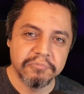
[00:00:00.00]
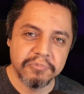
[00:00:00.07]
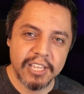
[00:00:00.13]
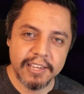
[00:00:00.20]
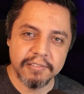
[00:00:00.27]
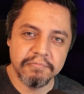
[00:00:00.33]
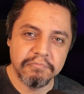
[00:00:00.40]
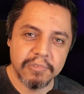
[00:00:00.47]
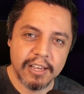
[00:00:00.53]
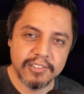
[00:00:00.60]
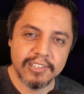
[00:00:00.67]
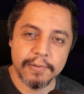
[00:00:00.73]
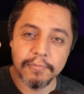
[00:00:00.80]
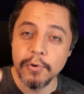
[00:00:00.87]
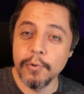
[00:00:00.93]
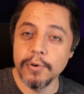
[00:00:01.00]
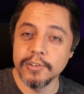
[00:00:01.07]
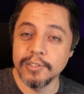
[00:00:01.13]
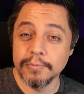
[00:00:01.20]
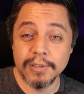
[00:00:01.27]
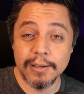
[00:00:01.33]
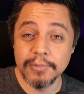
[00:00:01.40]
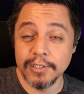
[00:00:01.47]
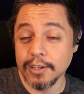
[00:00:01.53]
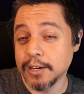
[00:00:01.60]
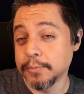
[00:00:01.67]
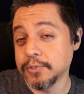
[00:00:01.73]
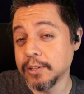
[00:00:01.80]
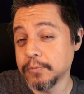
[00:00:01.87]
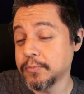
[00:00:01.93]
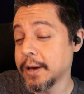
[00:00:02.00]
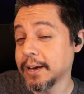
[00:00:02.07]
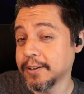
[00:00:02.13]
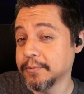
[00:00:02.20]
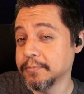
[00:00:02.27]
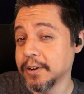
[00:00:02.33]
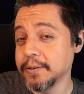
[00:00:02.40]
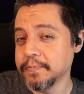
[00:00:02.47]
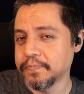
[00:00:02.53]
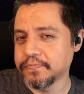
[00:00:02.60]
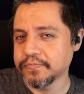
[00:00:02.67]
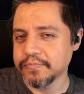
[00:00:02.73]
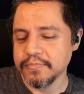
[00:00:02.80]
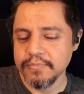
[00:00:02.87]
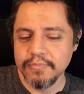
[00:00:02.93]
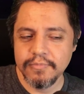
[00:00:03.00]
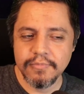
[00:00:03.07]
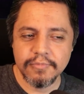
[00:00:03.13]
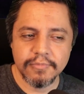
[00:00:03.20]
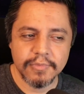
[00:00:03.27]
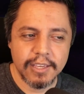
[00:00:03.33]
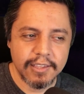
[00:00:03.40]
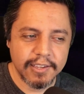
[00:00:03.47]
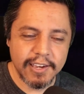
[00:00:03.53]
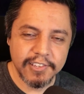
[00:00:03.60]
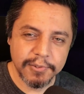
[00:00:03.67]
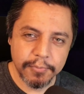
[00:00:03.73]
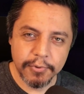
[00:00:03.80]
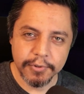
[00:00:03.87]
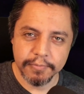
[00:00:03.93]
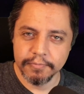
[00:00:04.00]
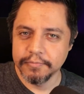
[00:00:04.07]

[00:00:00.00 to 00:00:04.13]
taking a step forward and sometimes a couple steps back, right? Case in point,